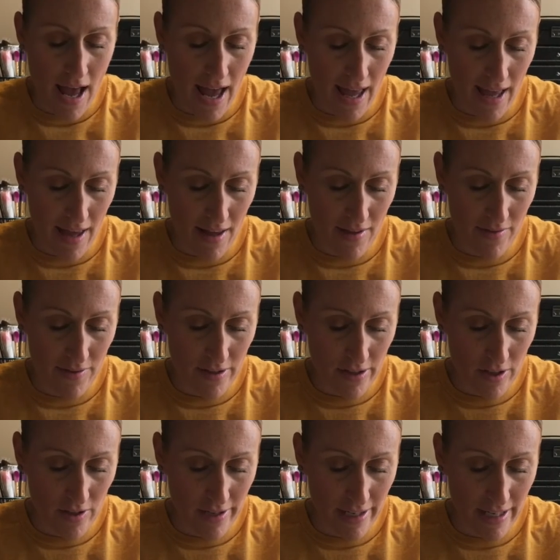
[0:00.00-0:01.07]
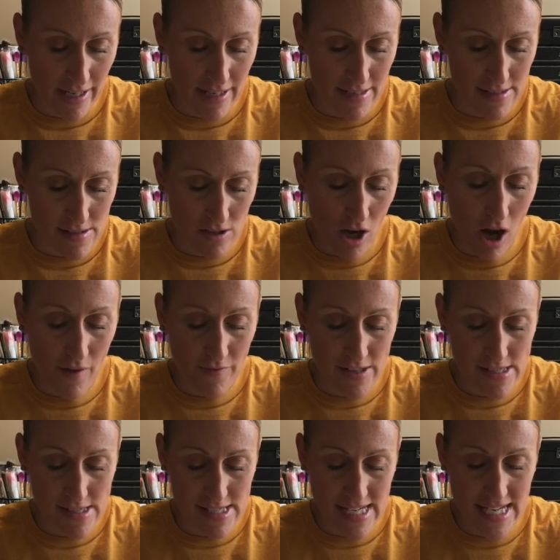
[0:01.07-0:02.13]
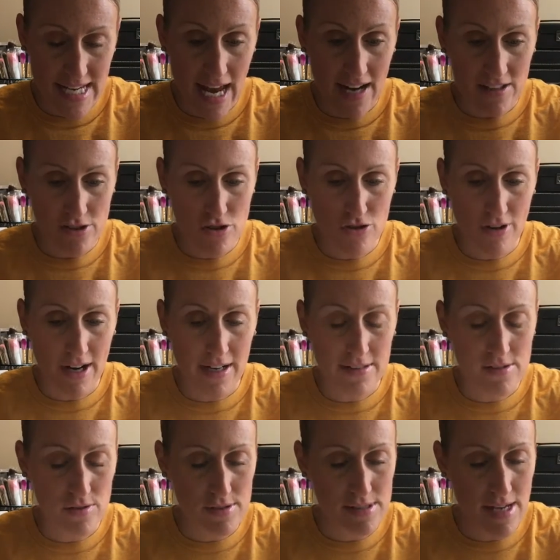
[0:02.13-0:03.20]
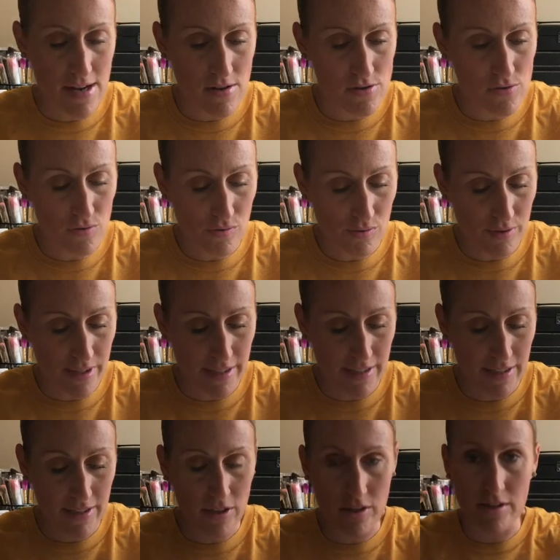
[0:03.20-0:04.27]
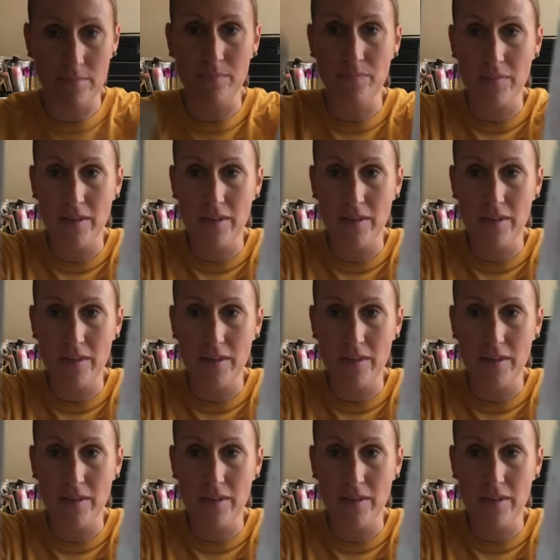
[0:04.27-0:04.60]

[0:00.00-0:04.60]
And there is coffee seed extract. So it sounds really good.